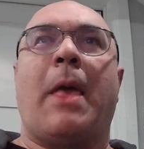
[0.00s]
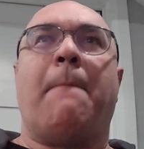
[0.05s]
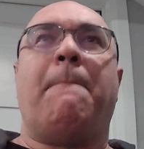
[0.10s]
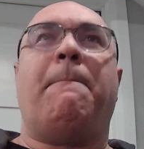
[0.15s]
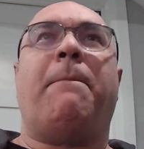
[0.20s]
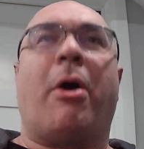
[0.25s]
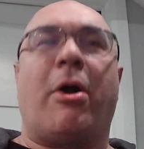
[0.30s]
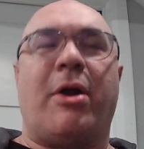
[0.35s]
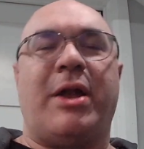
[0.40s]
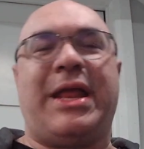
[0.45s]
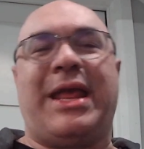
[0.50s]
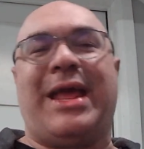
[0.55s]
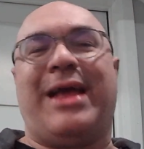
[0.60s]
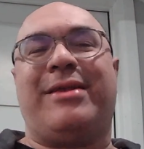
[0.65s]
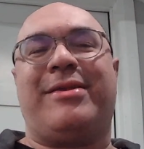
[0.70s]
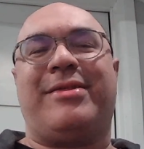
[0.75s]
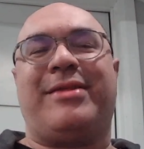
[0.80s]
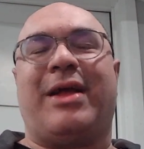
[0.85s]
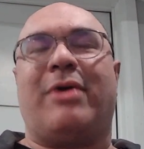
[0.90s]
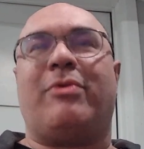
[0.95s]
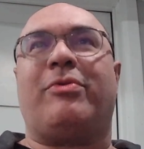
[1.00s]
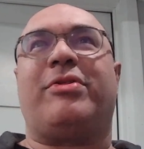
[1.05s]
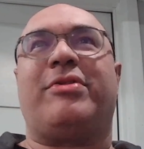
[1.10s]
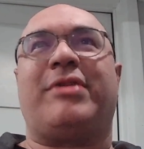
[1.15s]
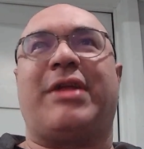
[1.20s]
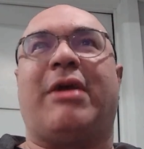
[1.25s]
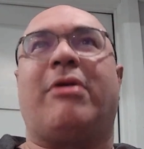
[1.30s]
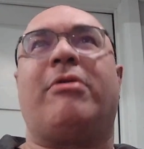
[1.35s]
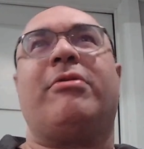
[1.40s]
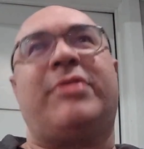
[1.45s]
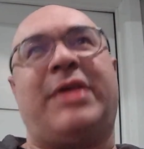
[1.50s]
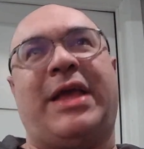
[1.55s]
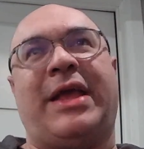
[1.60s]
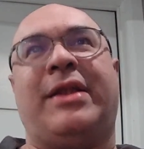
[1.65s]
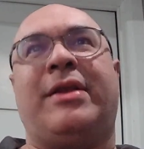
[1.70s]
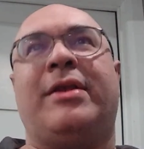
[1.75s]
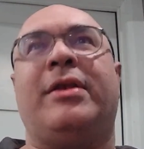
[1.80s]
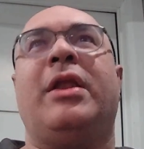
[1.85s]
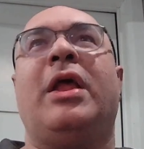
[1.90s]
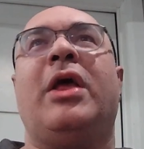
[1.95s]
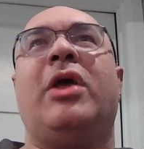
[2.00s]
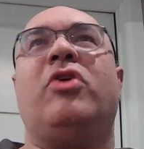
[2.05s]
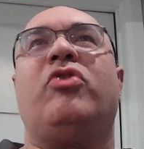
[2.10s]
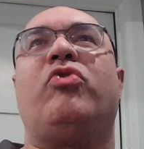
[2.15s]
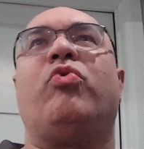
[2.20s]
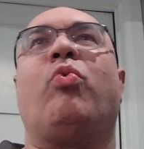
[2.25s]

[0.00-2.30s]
Barney heads downstairs, hidden, to